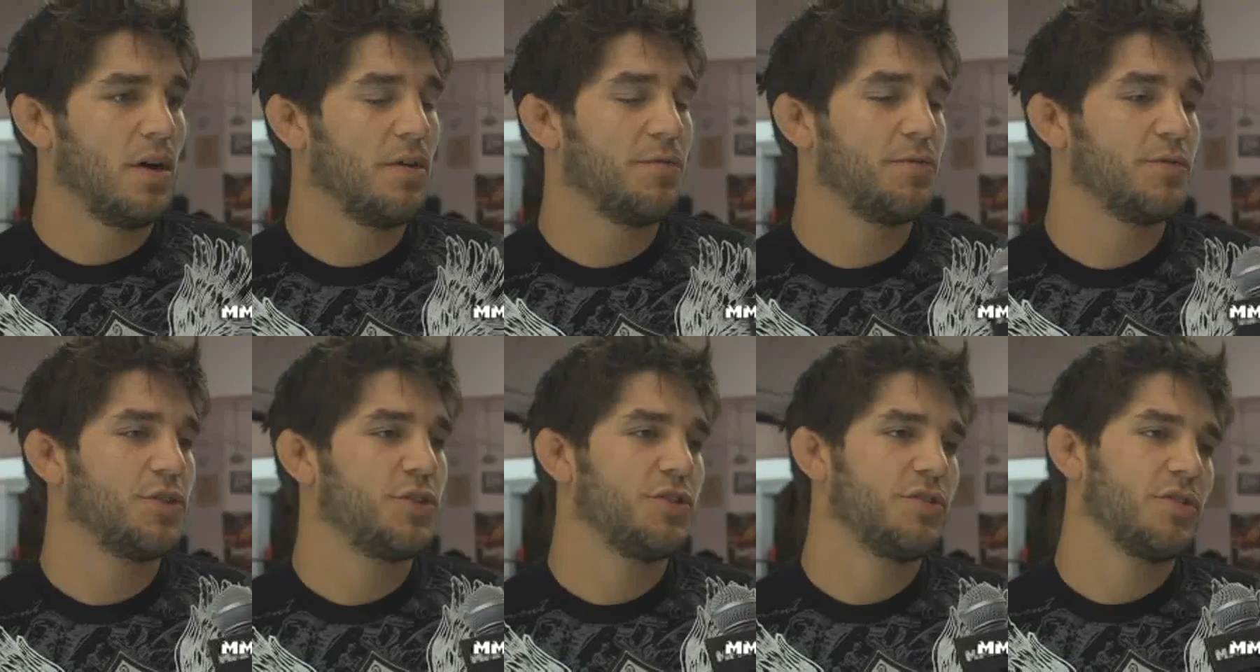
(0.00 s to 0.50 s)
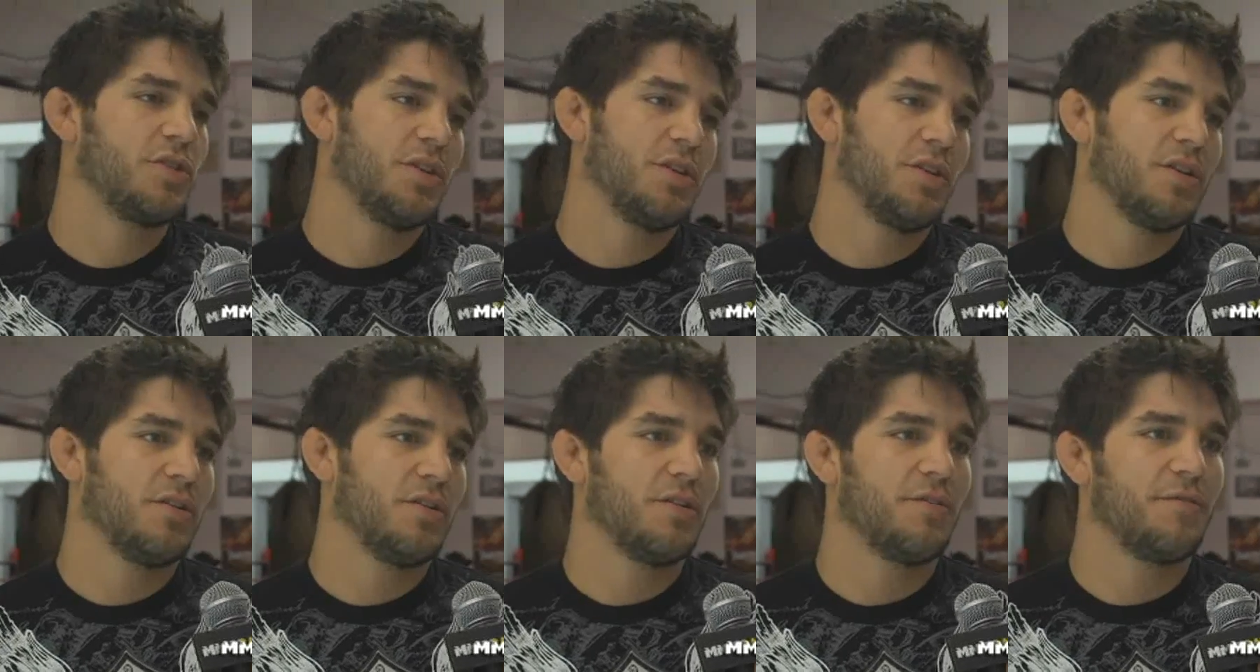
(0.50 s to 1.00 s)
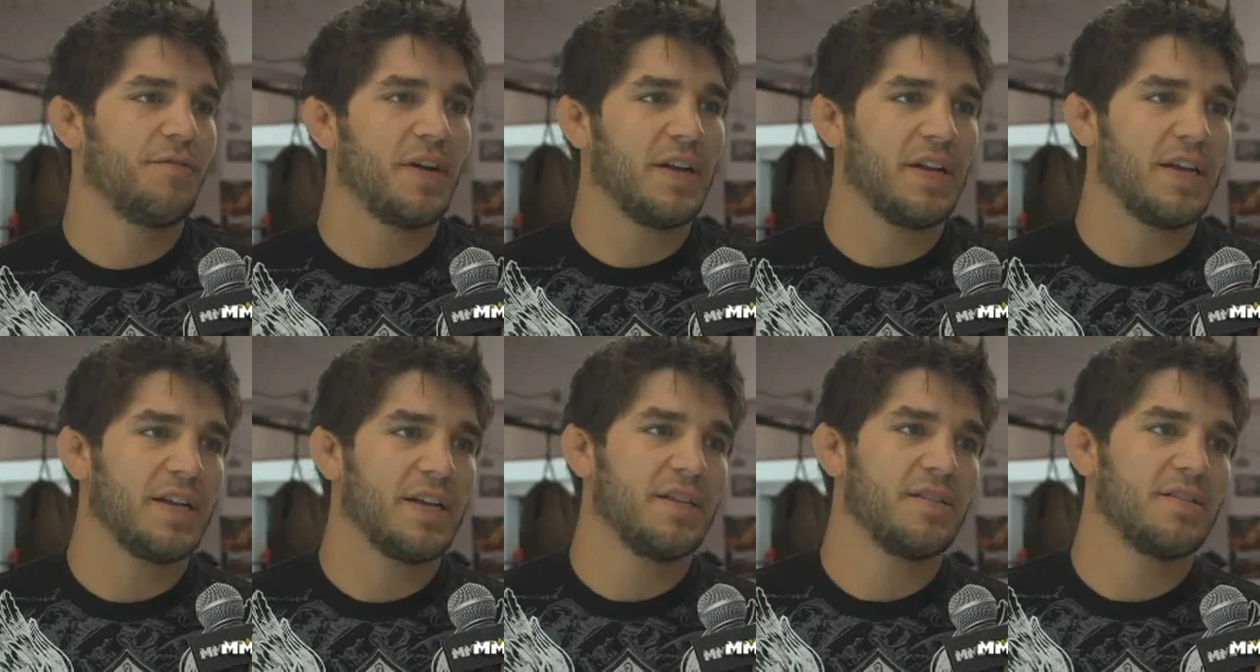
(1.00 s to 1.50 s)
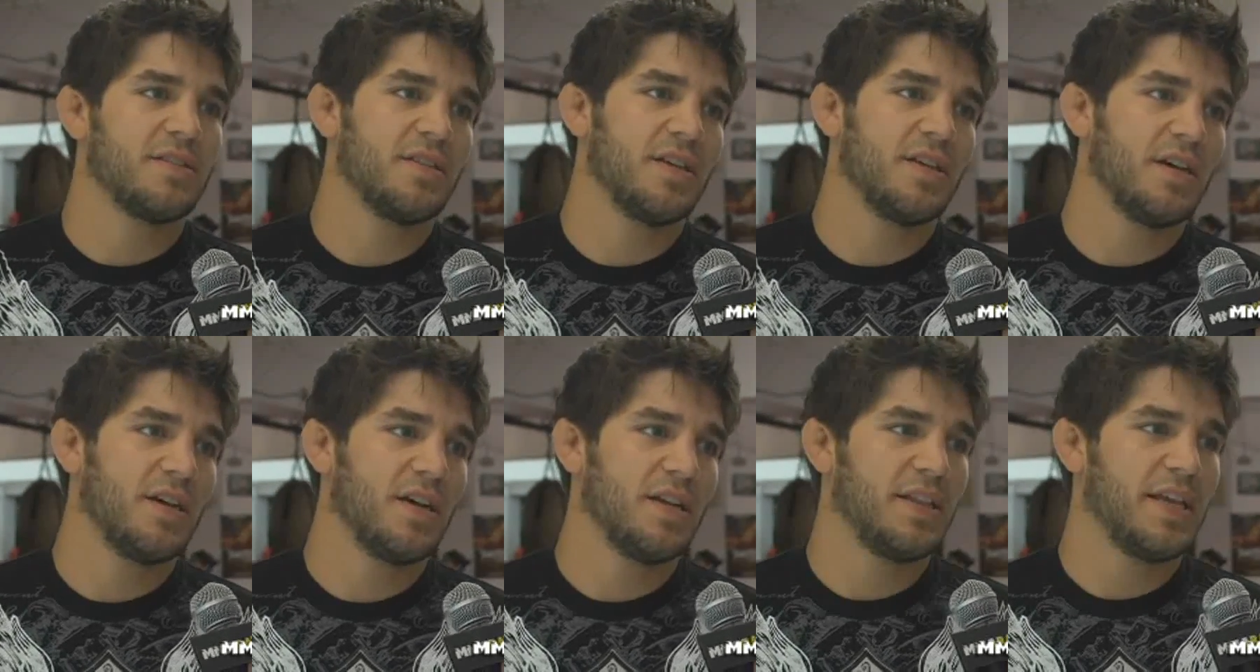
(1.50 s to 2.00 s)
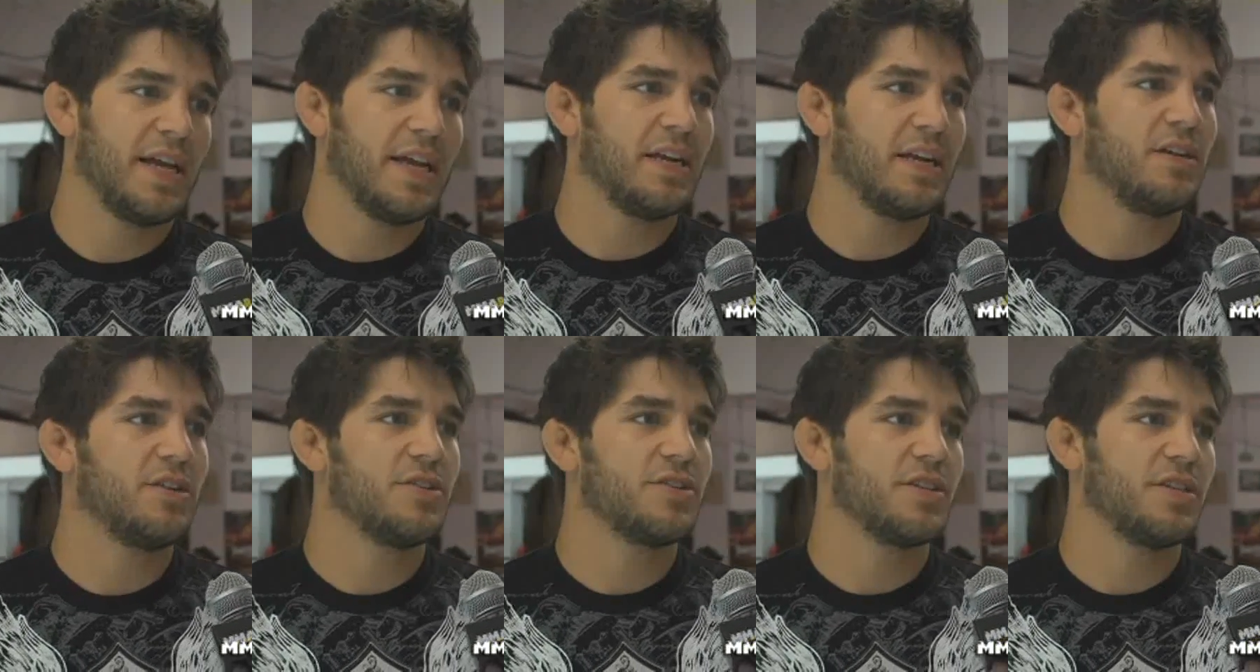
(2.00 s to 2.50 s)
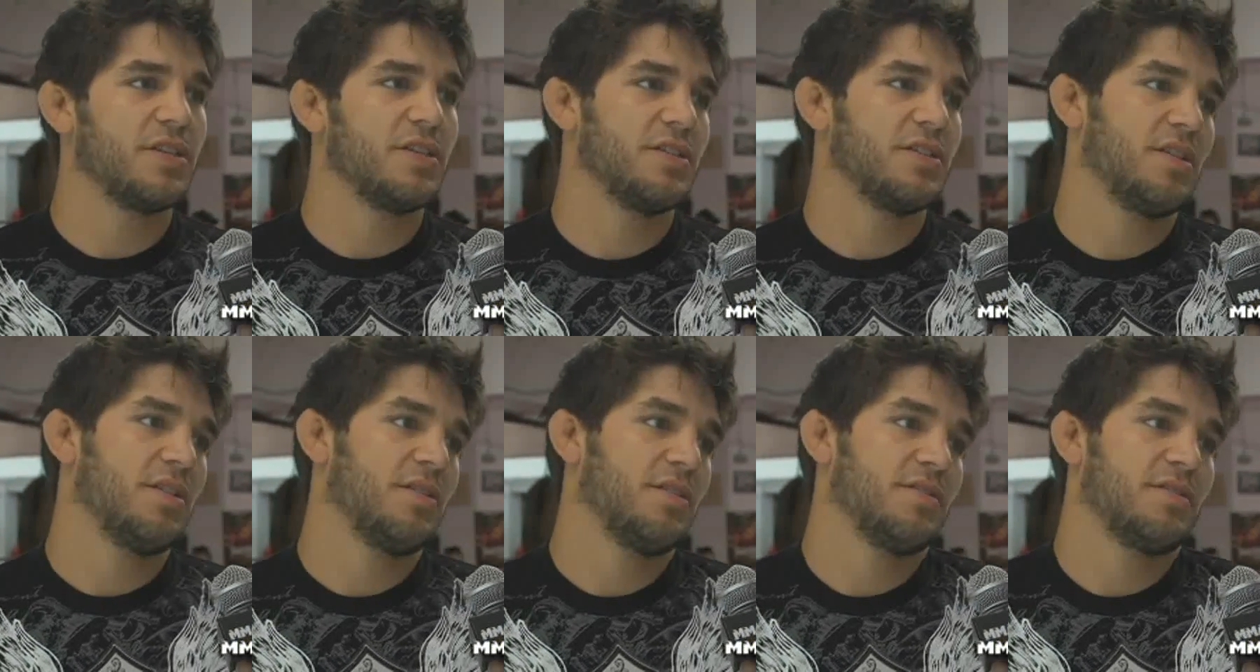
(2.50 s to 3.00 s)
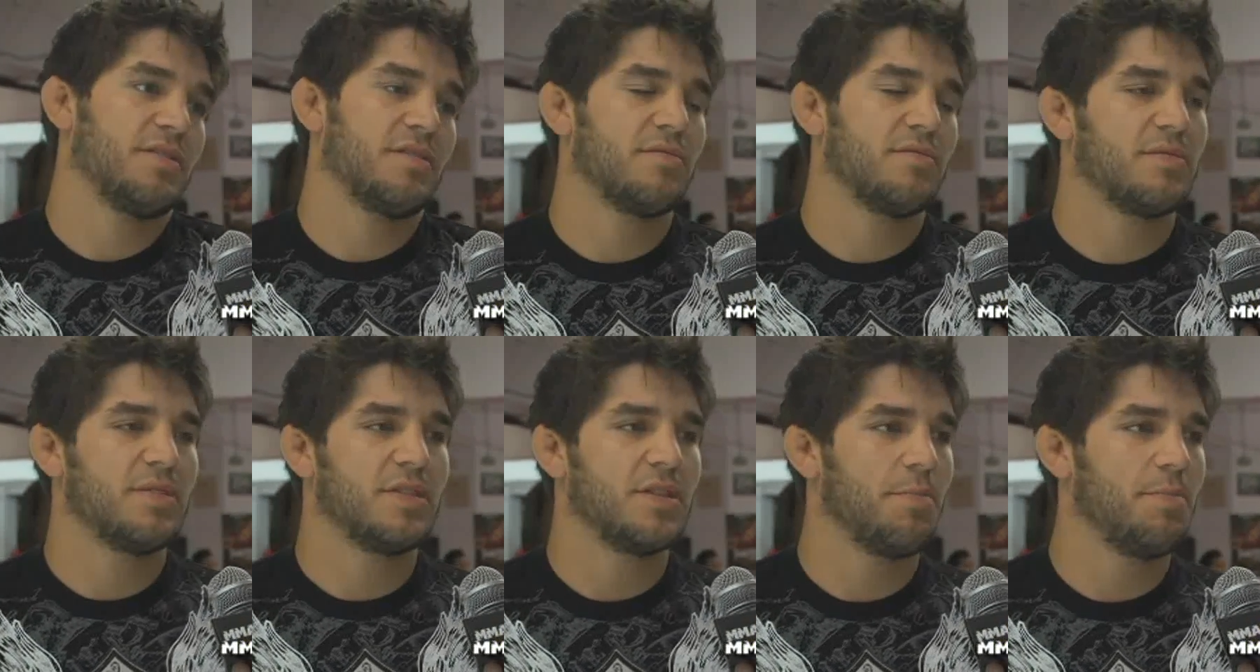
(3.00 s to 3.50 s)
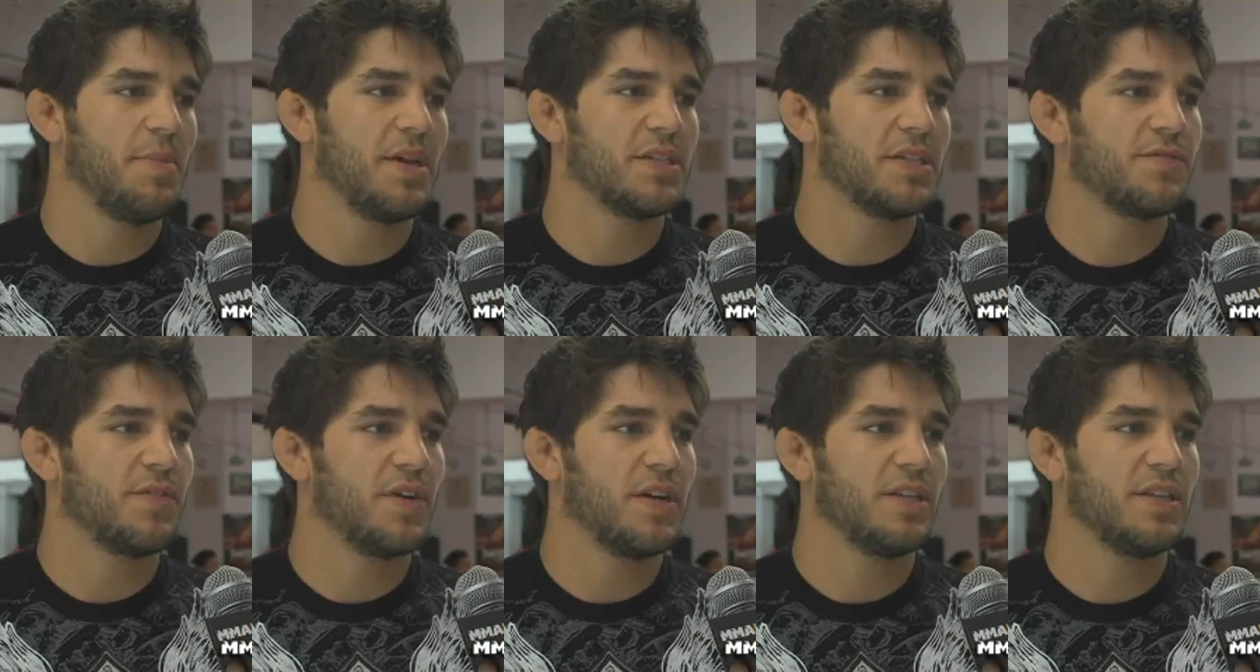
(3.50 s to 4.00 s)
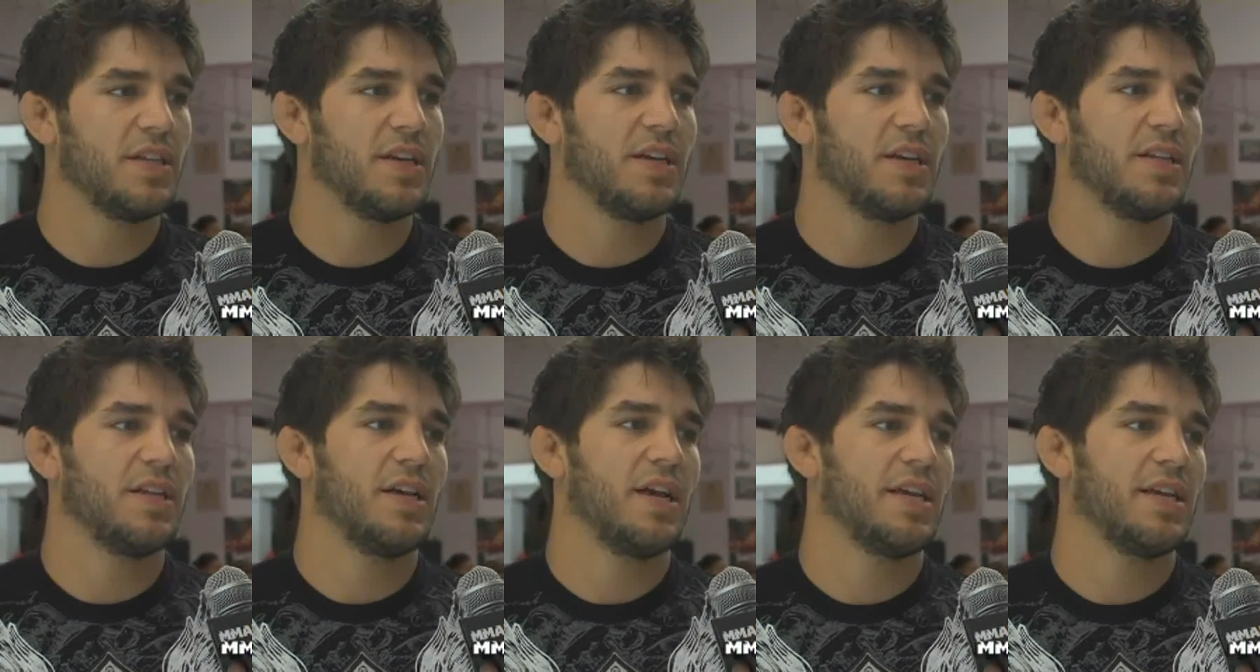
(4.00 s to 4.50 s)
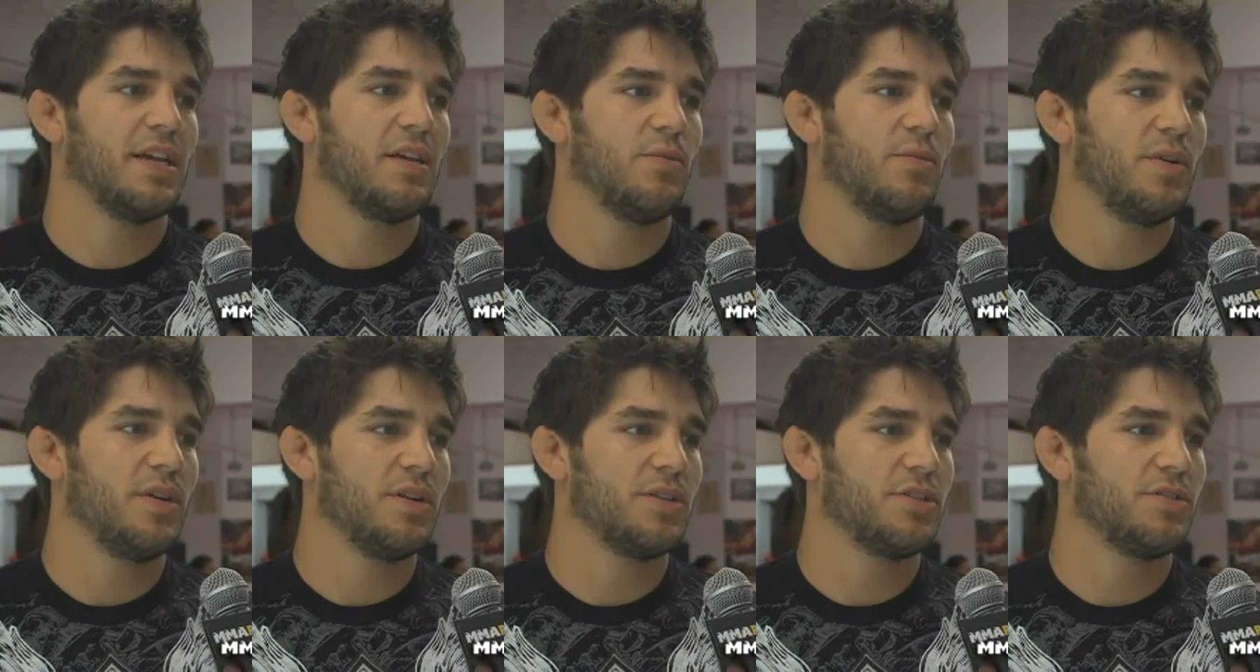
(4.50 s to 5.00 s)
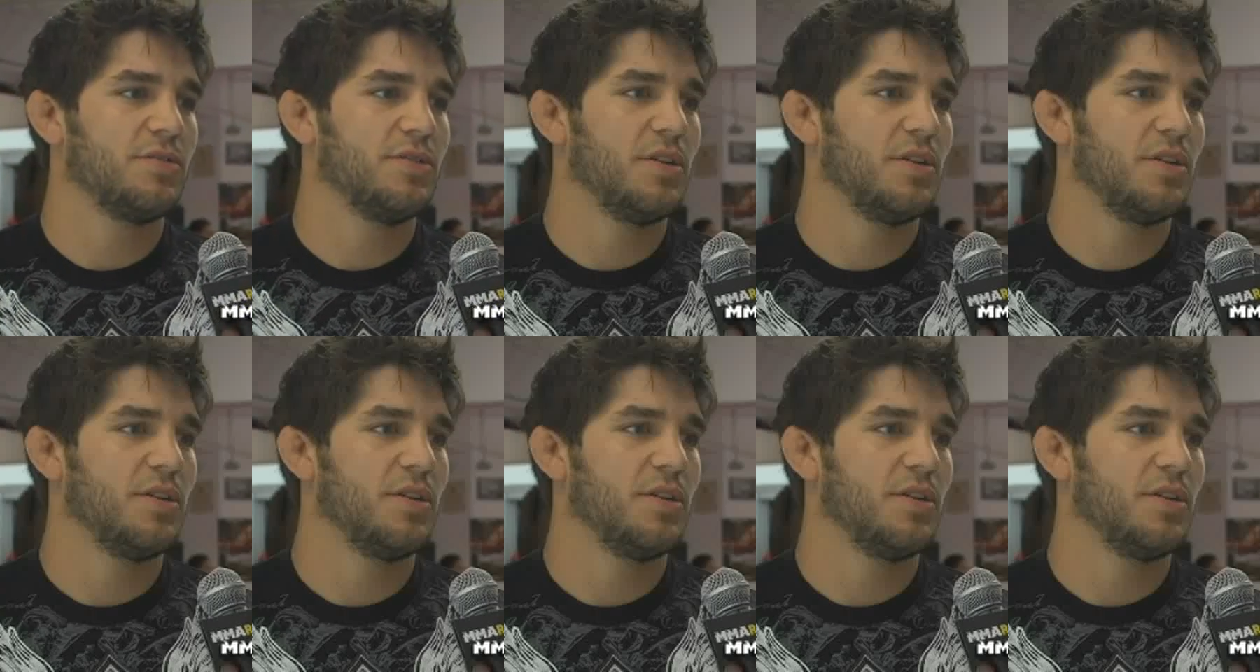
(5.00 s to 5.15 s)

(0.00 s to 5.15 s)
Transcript: Oh, for sure. The fight against Dan Anderson is the best fight that I can watch.